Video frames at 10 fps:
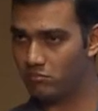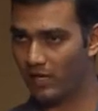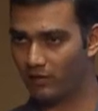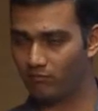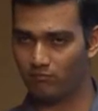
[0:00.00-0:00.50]

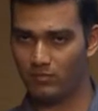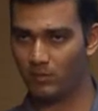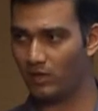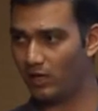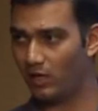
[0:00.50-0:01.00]
like
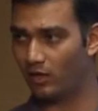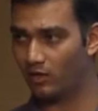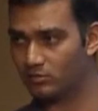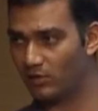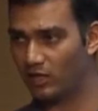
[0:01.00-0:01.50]
maybe I
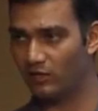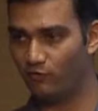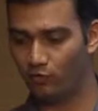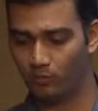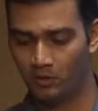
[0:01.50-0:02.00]
lost my key
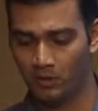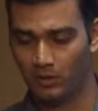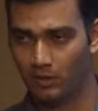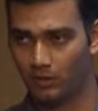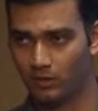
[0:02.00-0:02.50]
fob
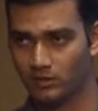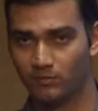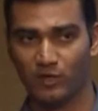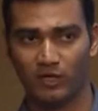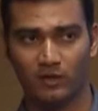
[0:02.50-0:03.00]
or
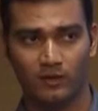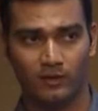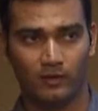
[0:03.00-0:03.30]
something,